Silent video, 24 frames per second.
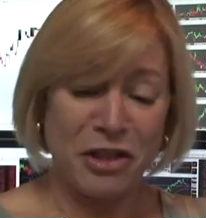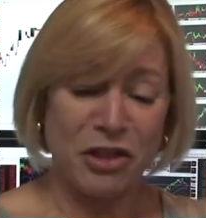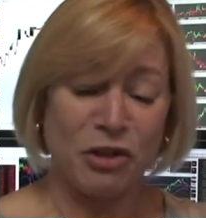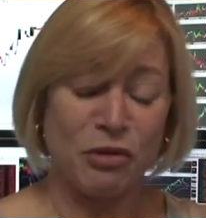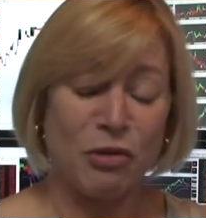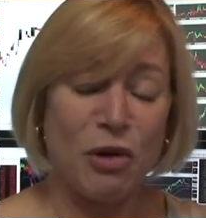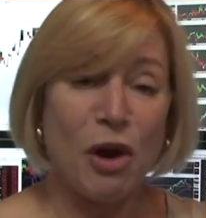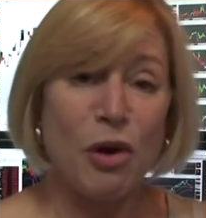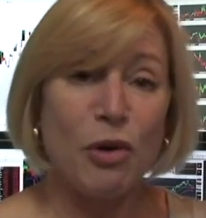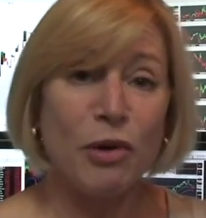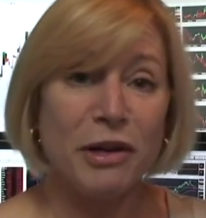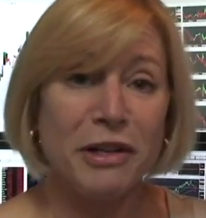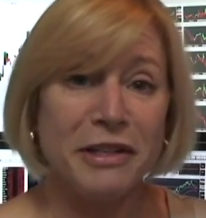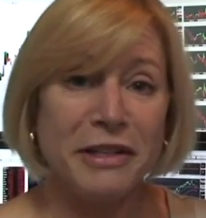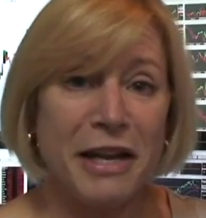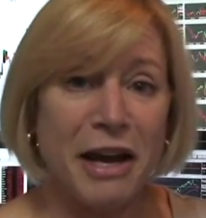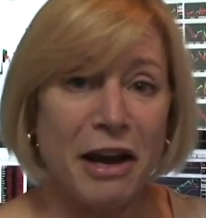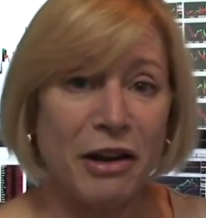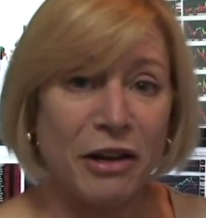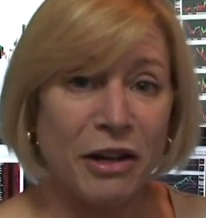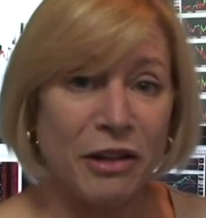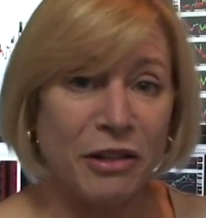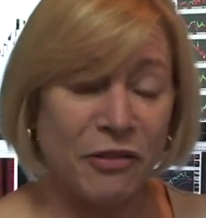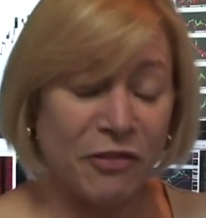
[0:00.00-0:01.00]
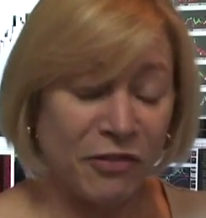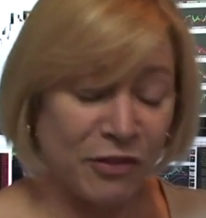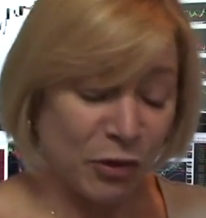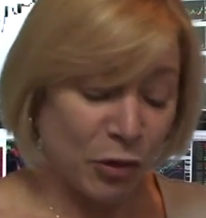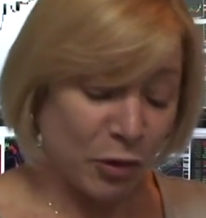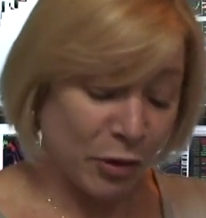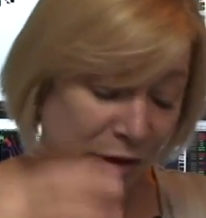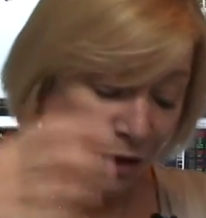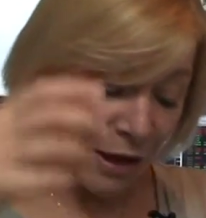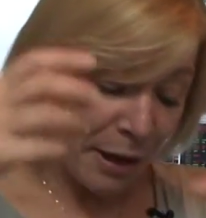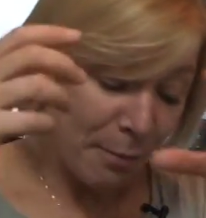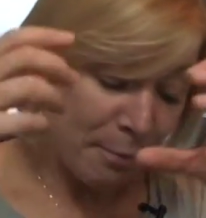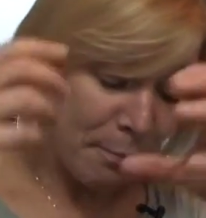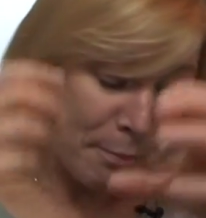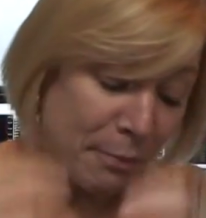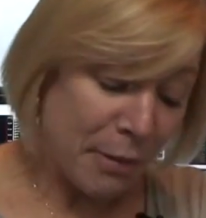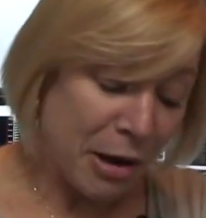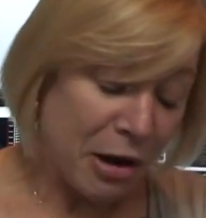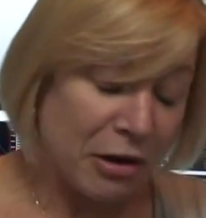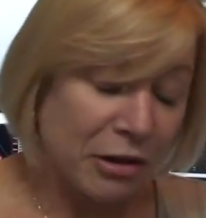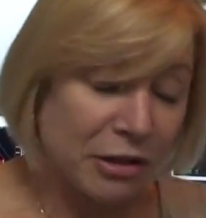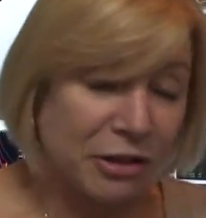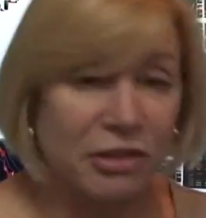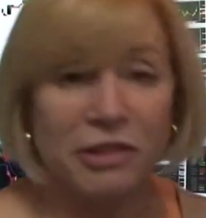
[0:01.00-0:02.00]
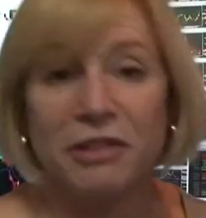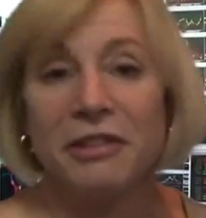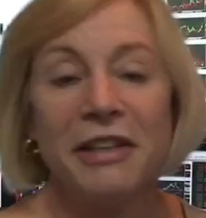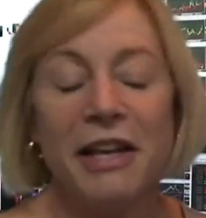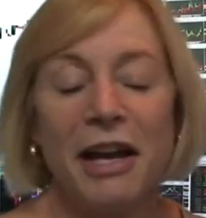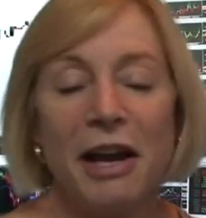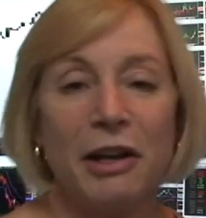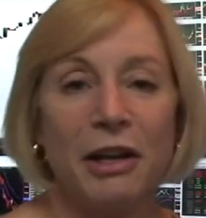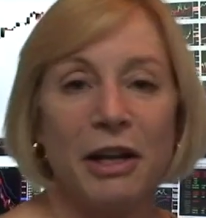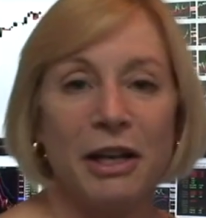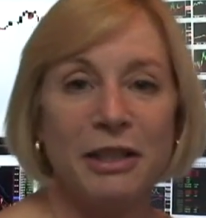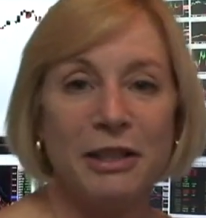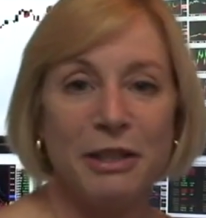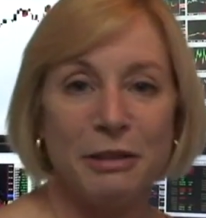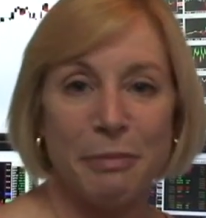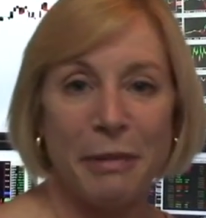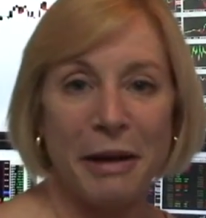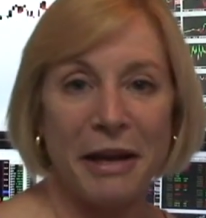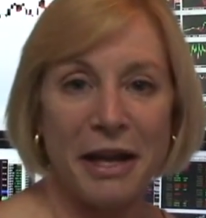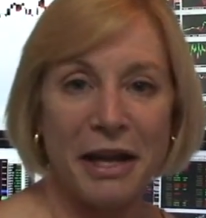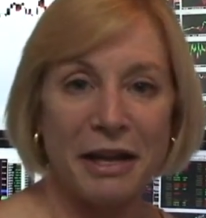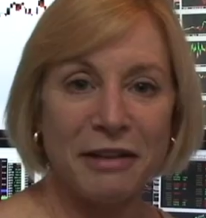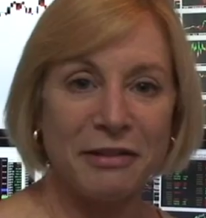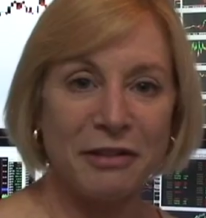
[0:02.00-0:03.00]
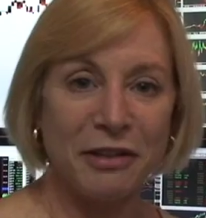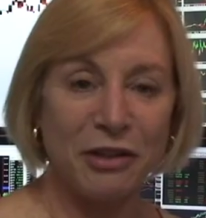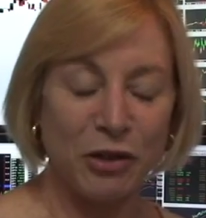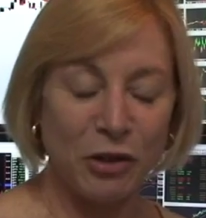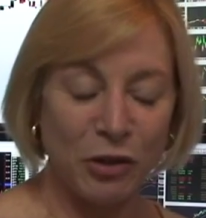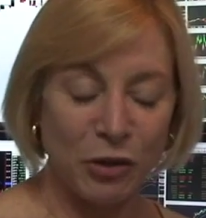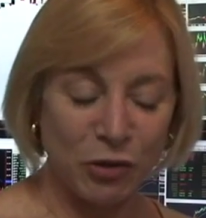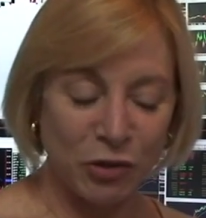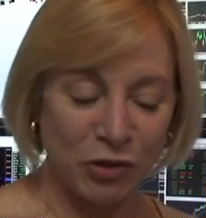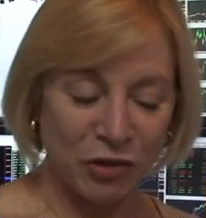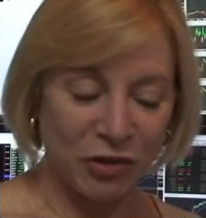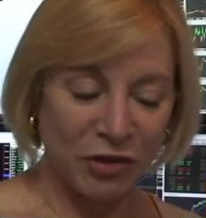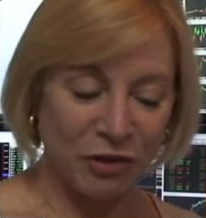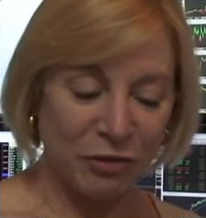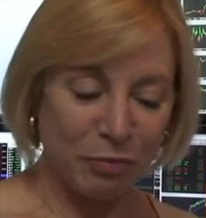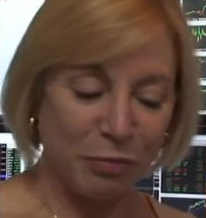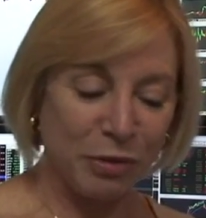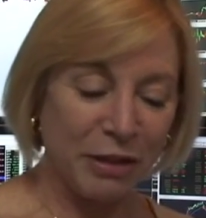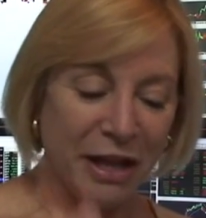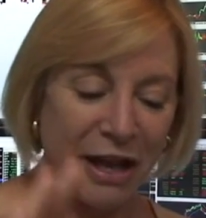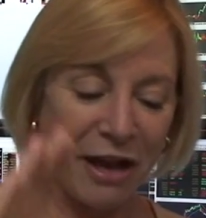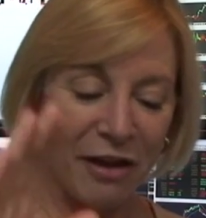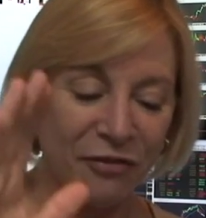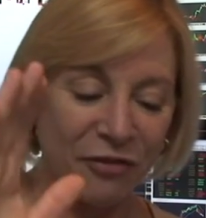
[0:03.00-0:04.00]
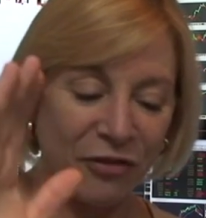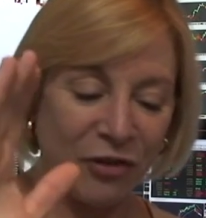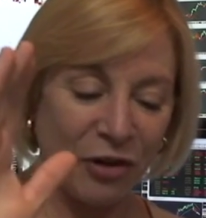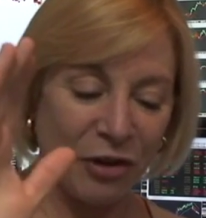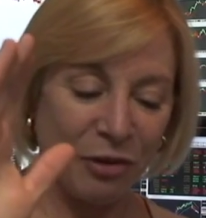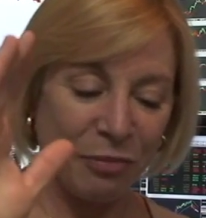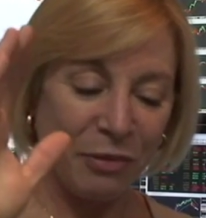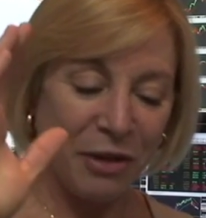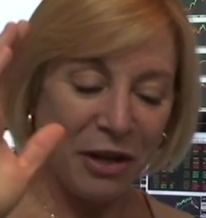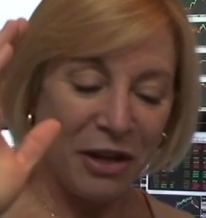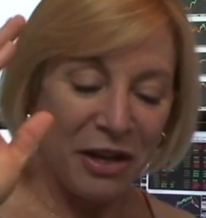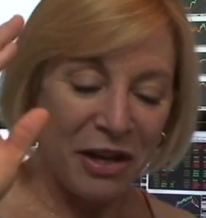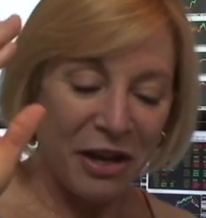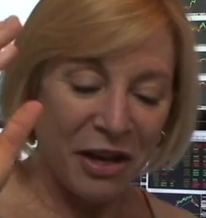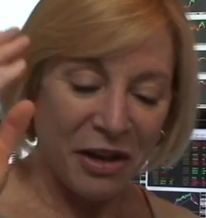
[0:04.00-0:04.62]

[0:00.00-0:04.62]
throw her down on the floor, and I bonked her down onto my execution platform,